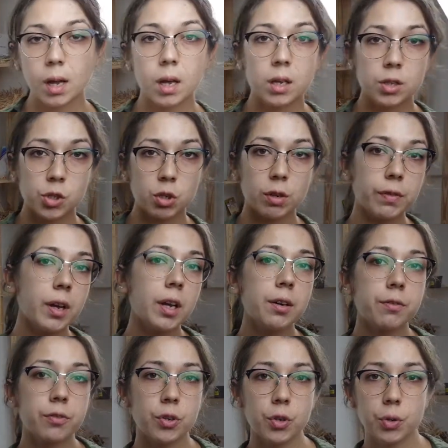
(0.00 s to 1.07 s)
So I've got
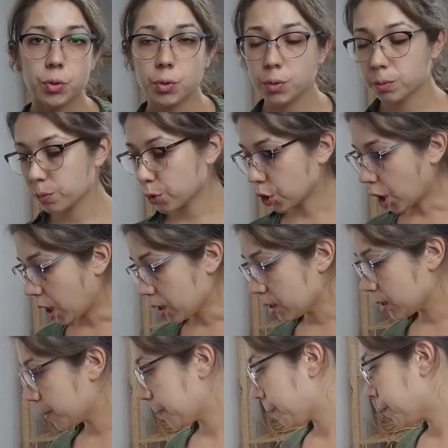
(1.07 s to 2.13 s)
a few shots